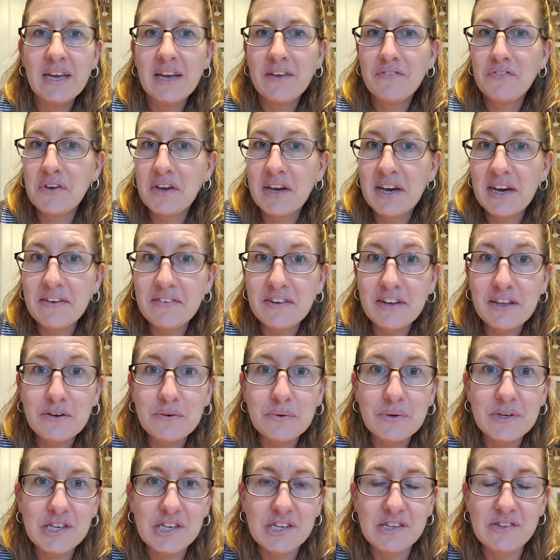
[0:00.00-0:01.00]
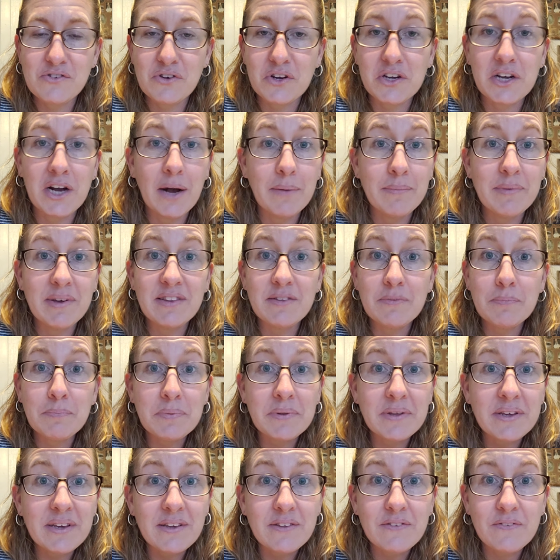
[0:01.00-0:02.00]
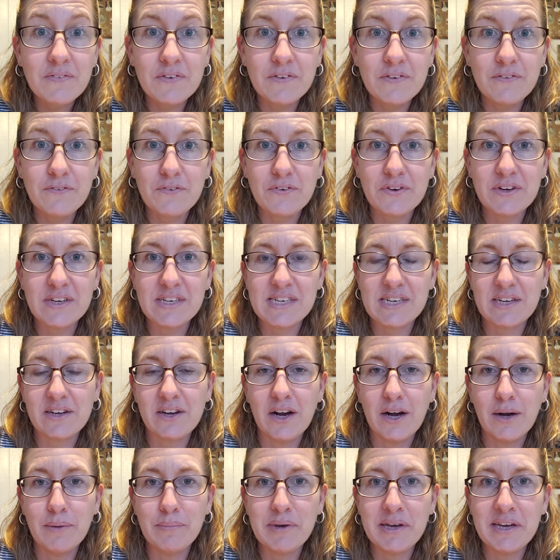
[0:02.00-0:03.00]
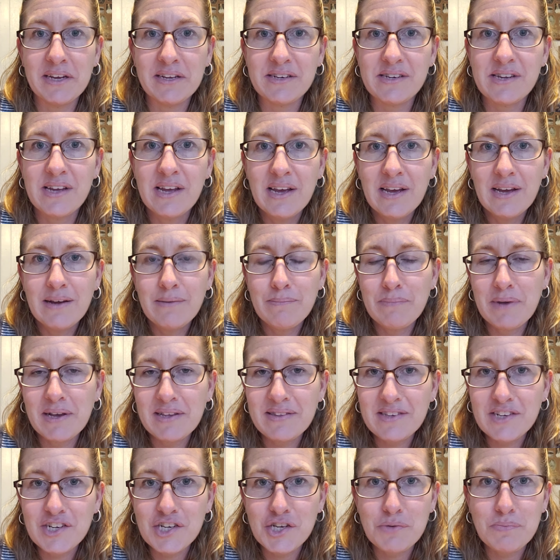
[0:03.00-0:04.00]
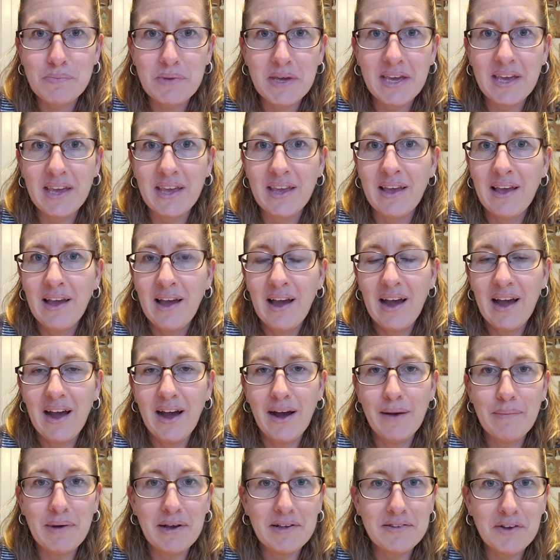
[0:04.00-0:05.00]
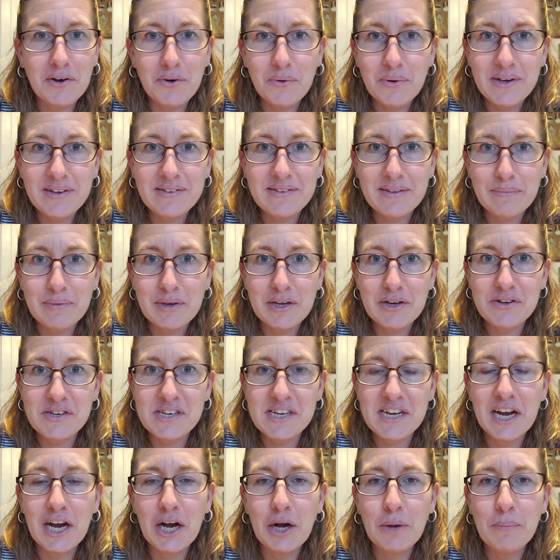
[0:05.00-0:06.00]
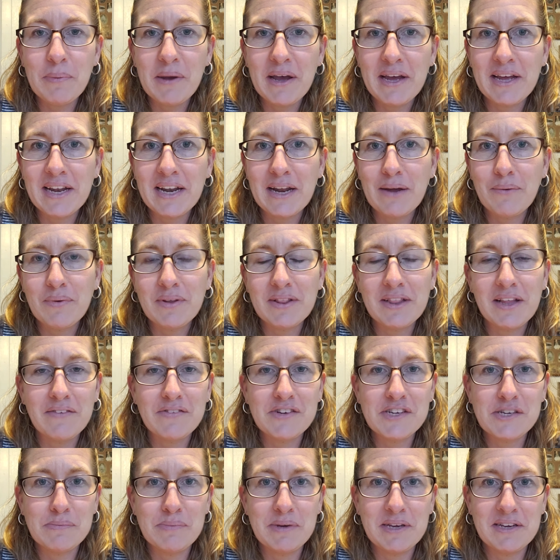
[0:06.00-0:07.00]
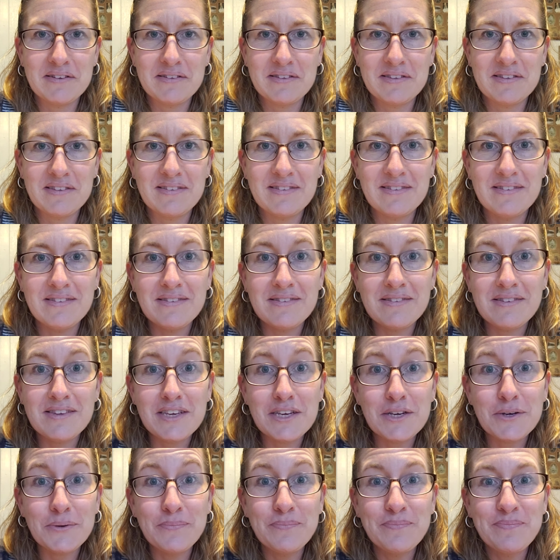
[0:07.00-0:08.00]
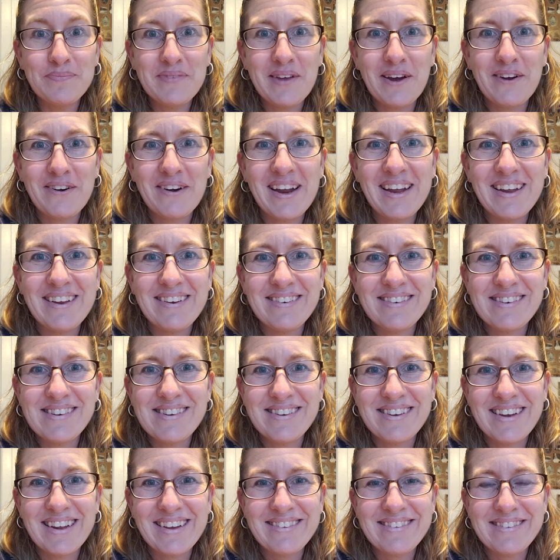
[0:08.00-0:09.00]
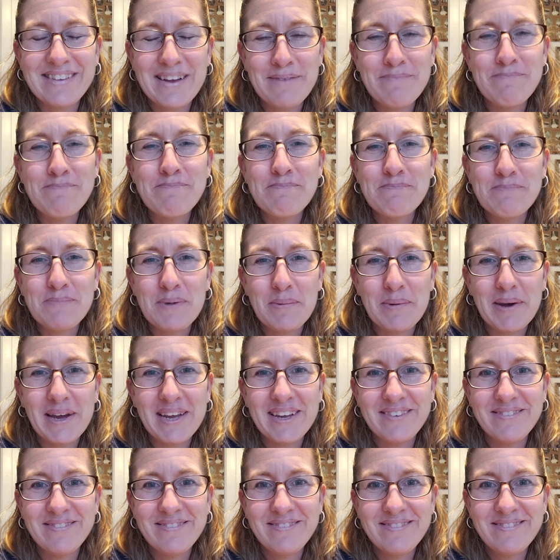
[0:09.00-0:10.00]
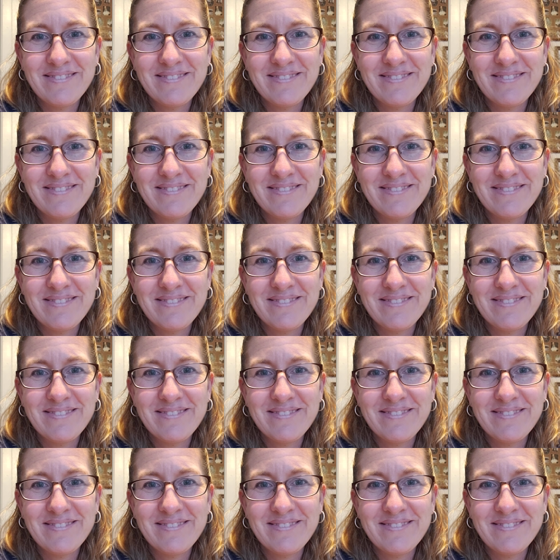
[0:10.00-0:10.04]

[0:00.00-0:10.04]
If you have any questions or comments, please feel free to comment, message me. As always, I'm here to help and I would love to be assistance to you. All right, till next time, bye-bye.